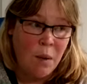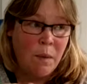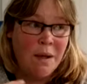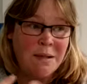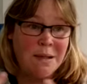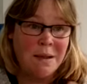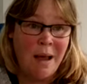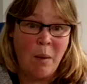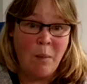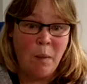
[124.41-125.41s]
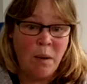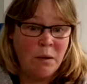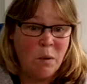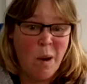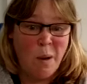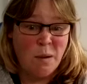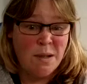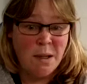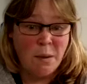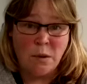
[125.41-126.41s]
because at that point, quite
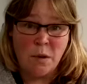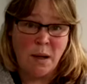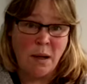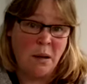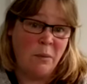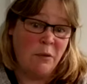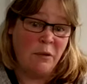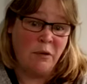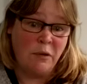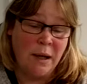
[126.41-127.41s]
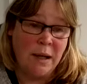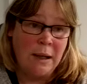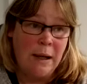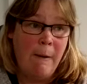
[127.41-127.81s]
honestly, we're training them for free,